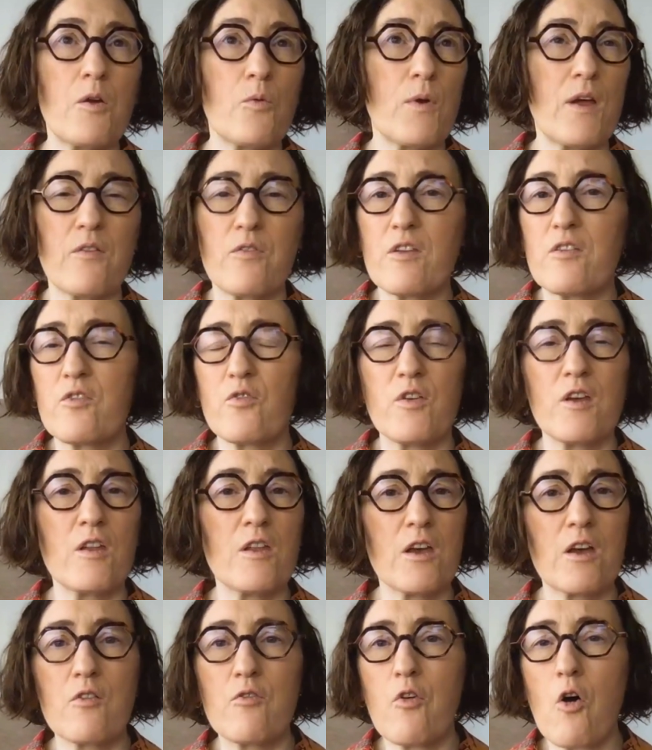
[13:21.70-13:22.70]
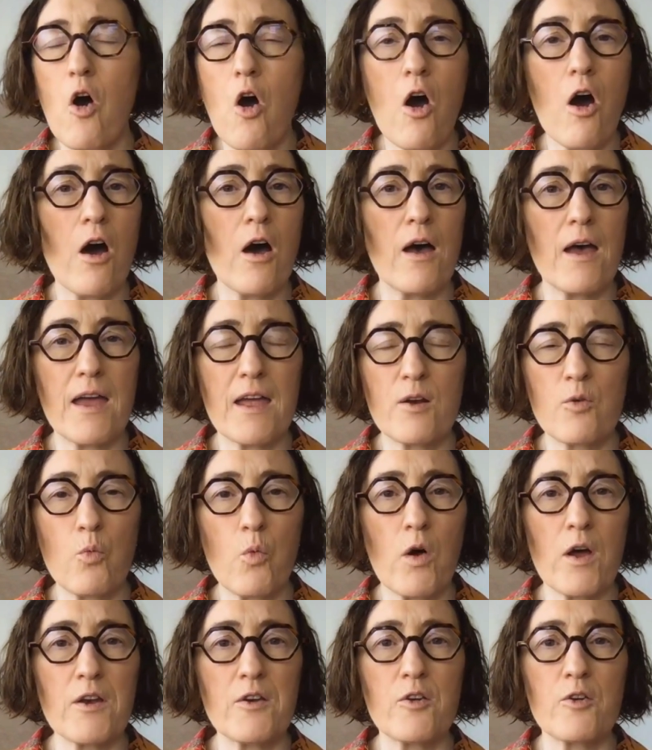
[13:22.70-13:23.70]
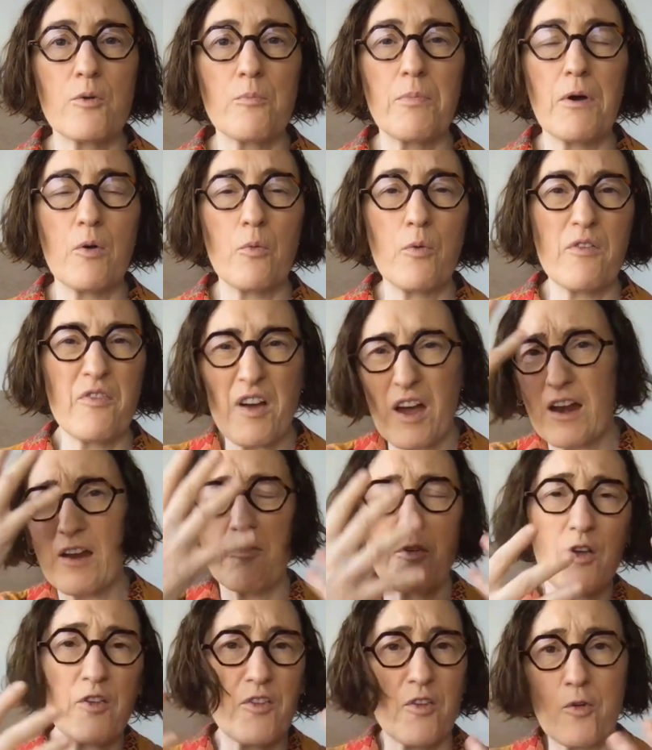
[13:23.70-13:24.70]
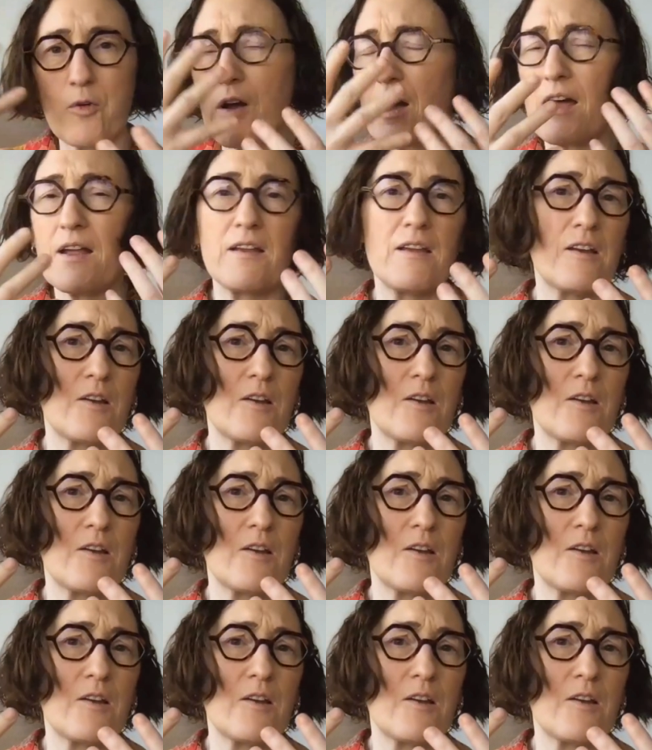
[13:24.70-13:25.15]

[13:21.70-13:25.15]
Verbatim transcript: have this feeling of awe and wonder, but we've kind of also got,